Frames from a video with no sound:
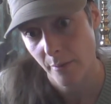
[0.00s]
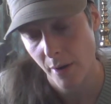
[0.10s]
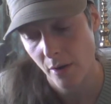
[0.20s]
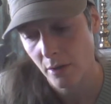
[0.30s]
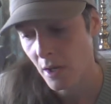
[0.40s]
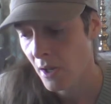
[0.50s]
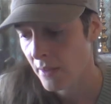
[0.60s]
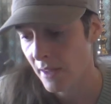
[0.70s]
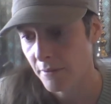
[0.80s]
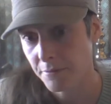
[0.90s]
about.
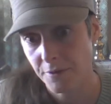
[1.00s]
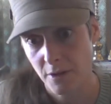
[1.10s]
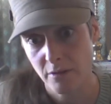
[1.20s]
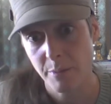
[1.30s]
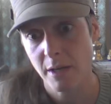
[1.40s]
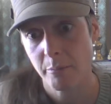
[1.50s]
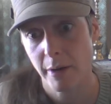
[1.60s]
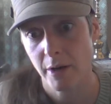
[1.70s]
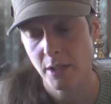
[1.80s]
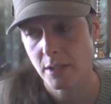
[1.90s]
That fear of being
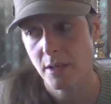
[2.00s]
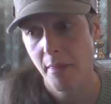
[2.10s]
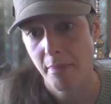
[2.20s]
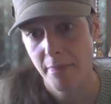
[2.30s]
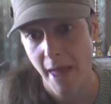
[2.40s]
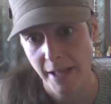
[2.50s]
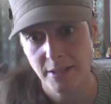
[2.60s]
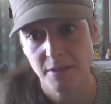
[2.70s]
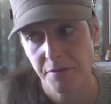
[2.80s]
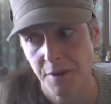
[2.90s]
embarrassed.
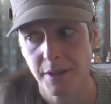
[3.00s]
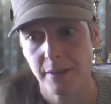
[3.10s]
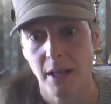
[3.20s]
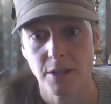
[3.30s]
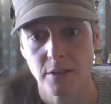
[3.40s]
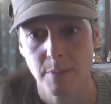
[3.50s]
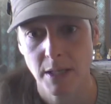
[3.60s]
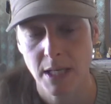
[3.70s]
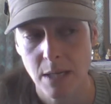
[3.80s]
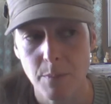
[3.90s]
That's the feeling that's
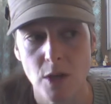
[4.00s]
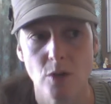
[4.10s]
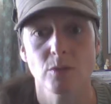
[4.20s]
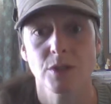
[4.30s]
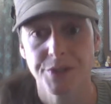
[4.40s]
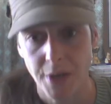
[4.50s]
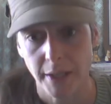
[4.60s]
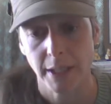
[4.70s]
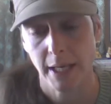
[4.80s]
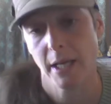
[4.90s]
been keeping you stuck
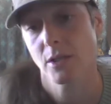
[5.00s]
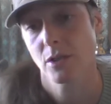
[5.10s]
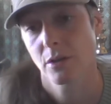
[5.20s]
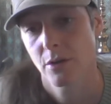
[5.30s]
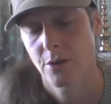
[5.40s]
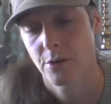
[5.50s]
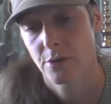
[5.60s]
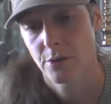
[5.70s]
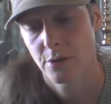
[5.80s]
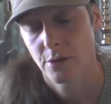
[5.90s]
in a cage.
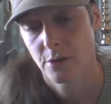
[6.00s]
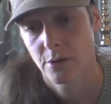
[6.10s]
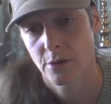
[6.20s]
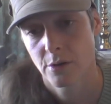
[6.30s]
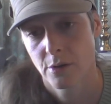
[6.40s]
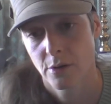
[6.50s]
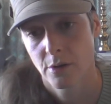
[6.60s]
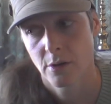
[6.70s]
Right.